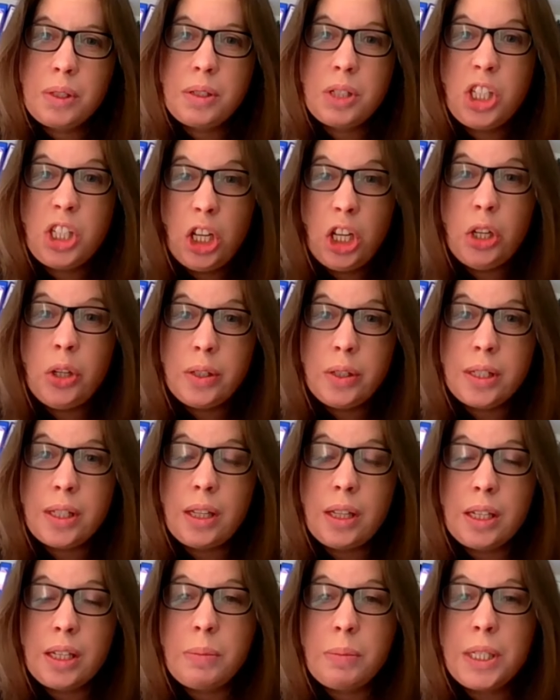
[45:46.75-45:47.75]
used
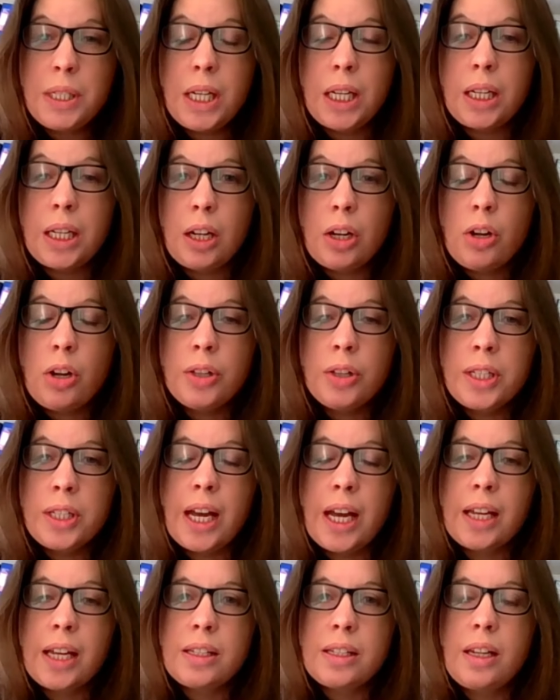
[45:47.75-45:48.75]
in this particular
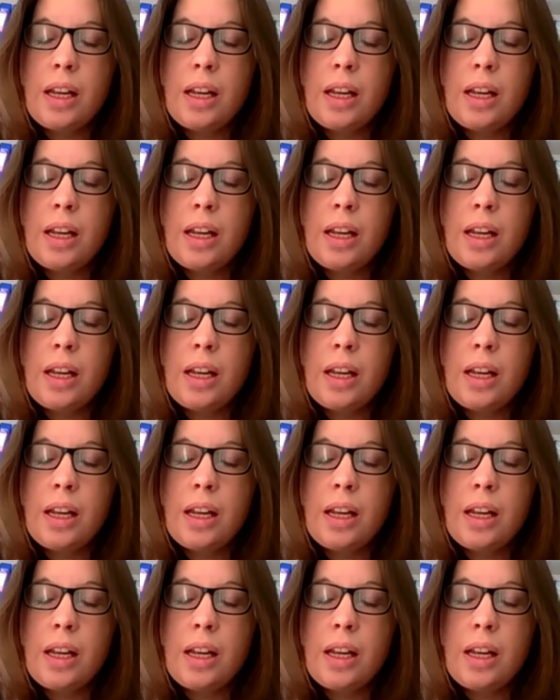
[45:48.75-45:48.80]
context,